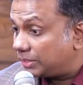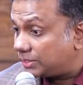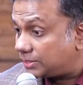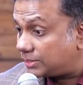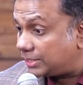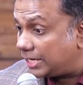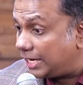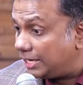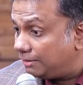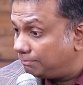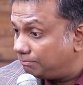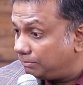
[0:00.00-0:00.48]

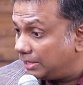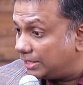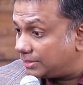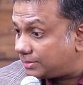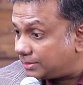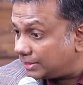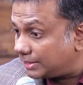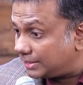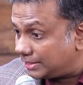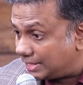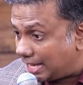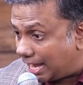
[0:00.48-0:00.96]
same
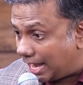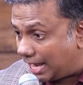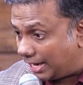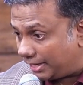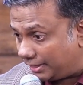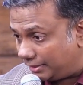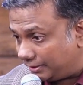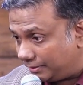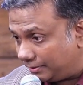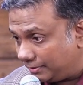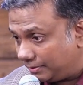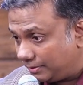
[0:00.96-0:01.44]
blessing
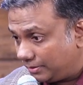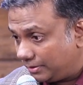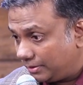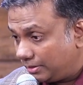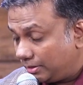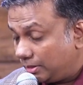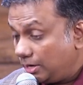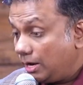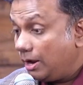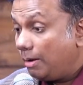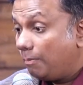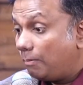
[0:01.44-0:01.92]
died.
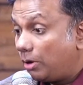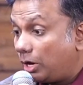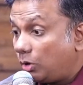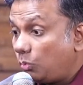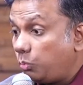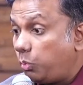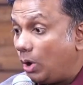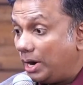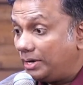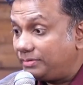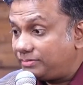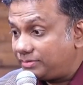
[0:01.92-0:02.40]
But
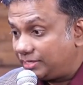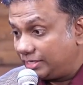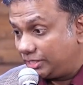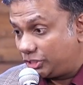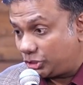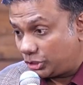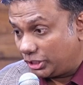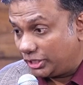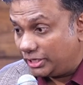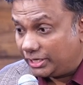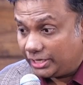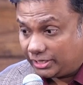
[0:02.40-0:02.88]
one thing
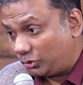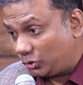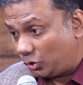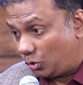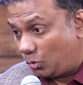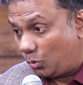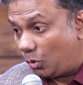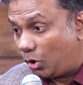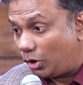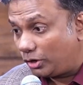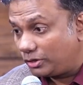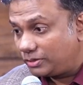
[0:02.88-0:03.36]
she did, know
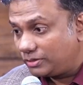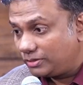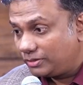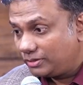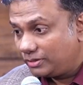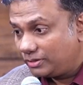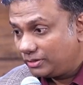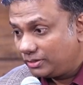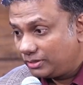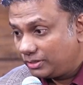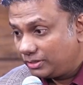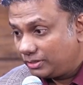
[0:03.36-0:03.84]
what?
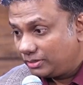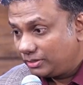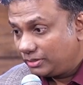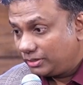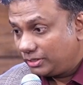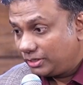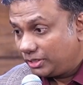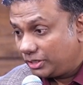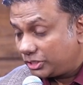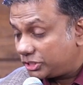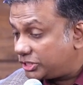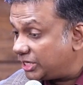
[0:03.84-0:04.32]

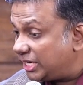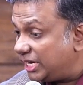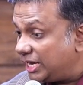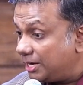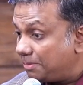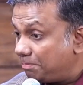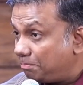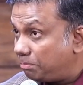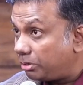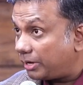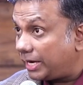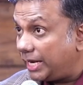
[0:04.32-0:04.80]
She
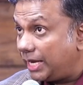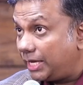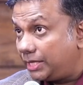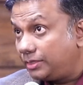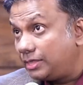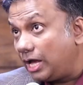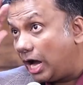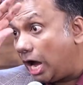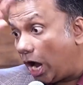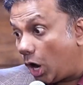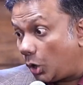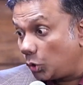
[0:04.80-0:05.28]
didn't break
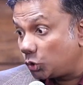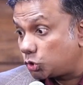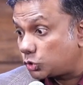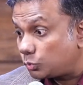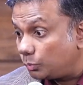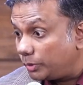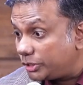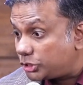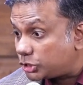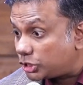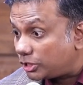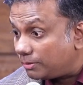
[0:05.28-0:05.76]
the house
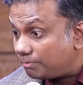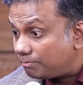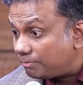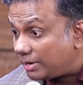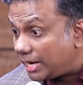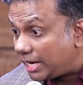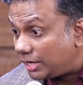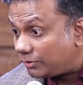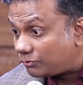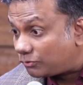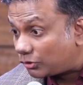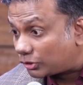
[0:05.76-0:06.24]
which she
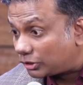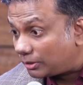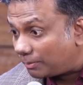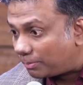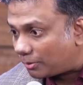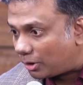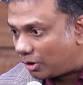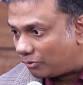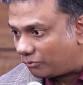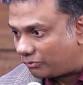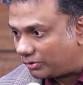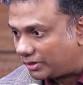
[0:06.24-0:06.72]
made for the
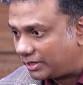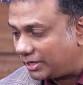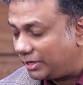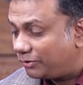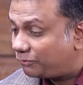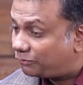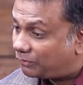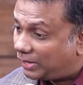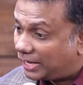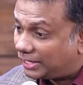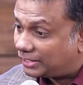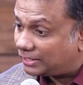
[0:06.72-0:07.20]
prophet. In
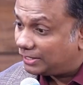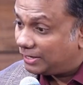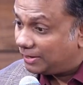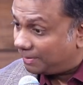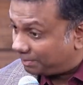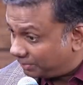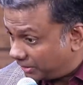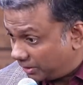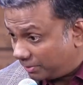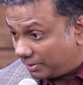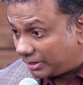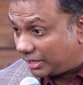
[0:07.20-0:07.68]
fact,
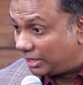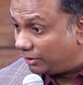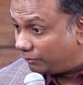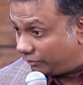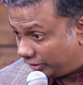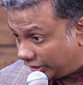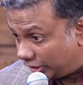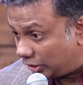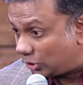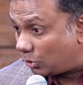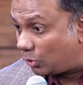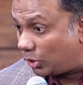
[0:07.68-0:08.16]
they were
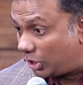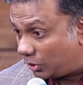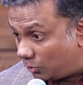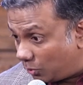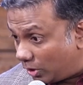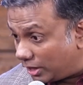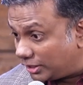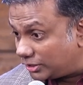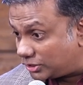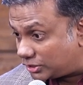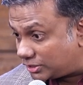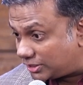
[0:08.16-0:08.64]
living in only
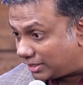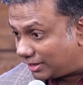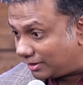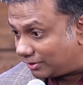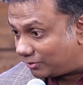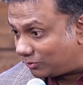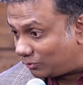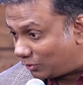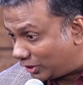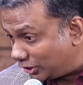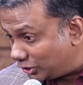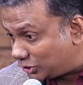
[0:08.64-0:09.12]
one
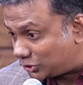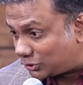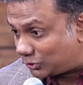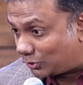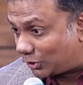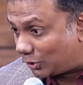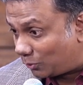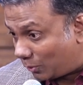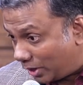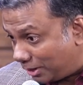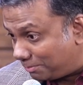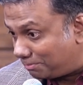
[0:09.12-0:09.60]

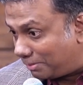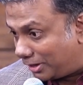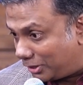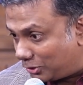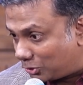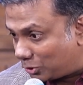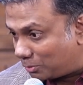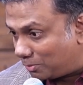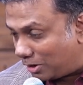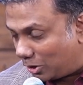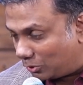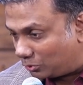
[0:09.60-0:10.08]

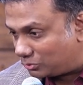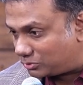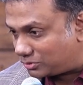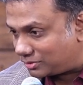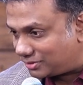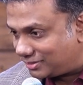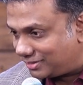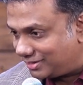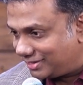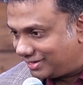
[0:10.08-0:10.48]
bedroom house.